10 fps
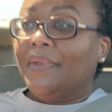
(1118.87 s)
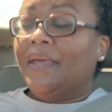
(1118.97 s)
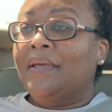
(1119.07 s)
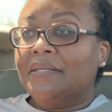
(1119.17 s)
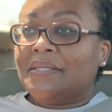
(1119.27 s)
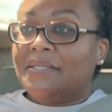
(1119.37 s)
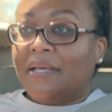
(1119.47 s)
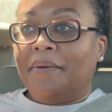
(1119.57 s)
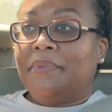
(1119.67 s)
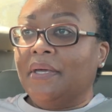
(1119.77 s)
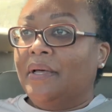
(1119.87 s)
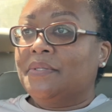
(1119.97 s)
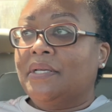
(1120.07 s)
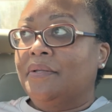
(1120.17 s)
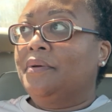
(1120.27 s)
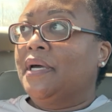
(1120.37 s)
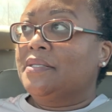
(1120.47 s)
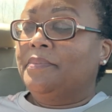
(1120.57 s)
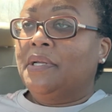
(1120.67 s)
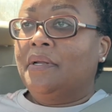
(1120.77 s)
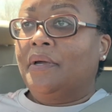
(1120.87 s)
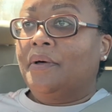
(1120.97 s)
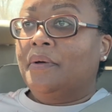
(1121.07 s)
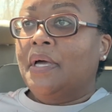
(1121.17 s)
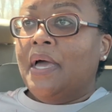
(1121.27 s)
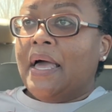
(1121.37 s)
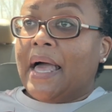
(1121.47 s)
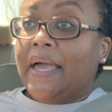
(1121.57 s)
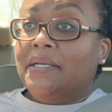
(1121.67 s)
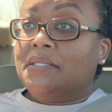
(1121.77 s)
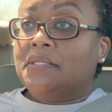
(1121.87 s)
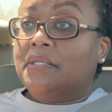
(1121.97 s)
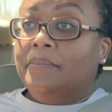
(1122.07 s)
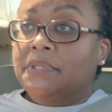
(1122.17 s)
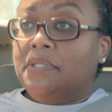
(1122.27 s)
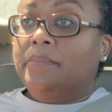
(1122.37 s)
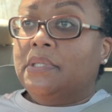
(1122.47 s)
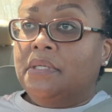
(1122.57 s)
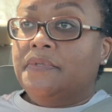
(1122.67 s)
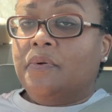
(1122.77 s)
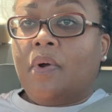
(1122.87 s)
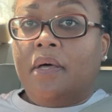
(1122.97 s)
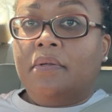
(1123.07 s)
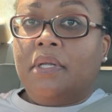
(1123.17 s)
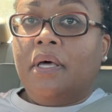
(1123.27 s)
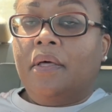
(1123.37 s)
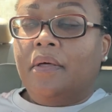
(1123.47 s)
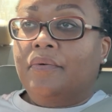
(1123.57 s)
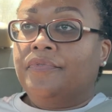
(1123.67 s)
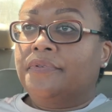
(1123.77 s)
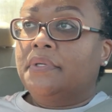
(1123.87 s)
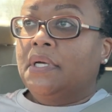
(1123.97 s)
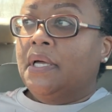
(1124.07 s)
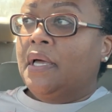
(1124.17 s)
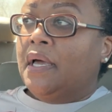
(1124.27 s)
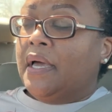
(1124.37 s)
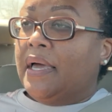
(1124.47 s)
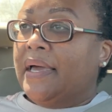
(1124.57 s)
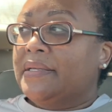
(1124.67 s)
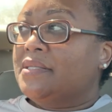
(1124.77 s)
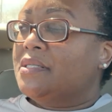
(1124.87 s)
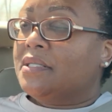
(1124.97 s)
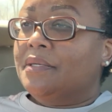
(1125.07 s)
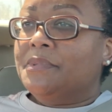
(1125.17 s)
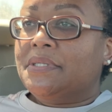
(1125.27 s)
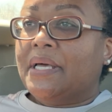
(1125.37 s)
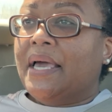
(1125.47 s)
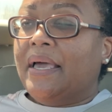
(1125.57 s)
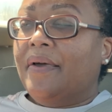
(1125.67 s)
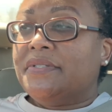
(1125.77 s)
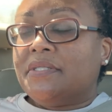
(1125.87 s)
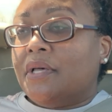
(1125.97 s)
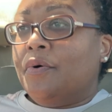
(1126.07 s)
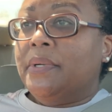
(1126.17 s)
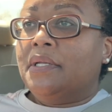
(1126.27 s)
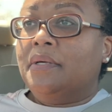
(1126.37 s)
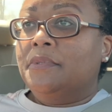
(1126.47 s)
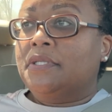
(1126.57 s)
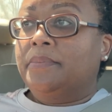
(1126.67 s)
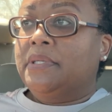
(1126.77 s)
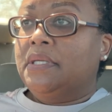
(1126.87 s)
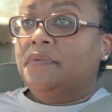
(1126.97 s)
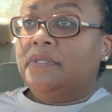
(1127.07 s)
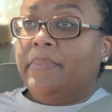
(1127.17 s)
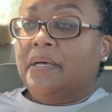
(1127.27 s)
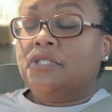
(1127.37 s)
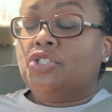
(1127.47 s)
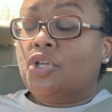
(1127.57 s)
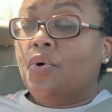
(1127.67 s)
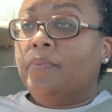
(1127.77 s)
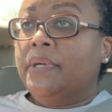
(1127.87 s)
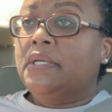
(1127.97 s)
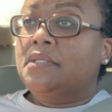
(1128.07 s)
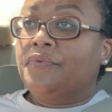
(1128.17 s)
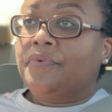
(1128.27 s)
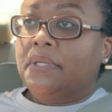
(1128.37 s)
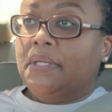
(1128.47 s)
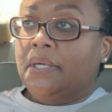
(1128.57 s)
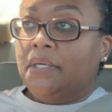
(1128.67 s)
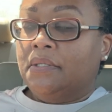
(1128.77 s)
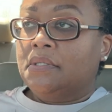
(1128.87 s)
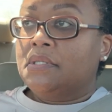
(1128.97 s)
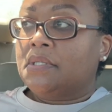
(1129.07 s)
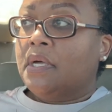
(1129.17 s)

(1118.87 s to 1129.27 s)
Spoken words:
And it's the same thing I was telling you guys a minute ago. I had such limiting beliefs around love. I had so many limited beliefs about so many different things.